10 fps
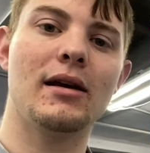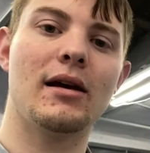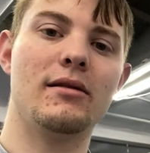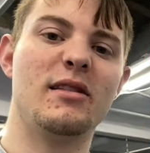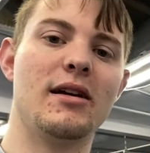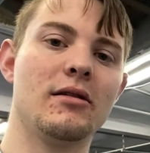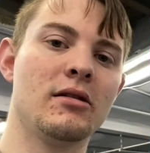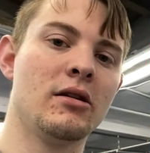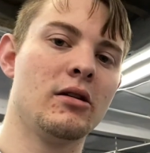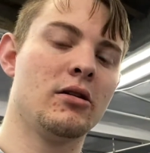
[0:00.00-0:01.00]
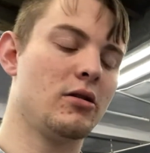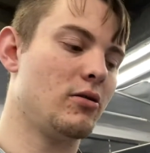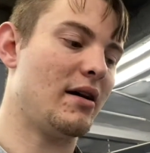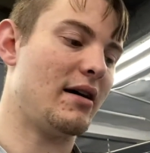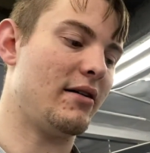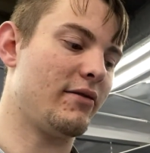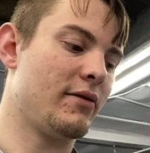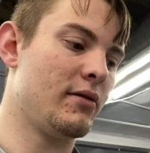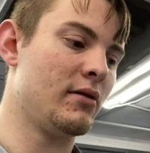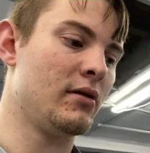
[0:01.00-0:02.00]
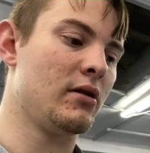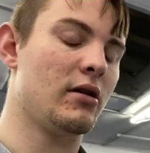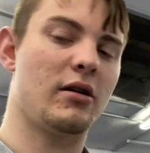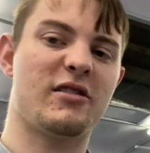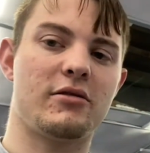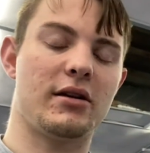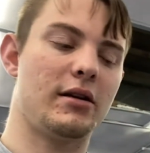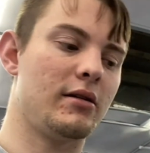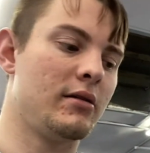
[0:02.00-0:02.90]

and then you have a clean,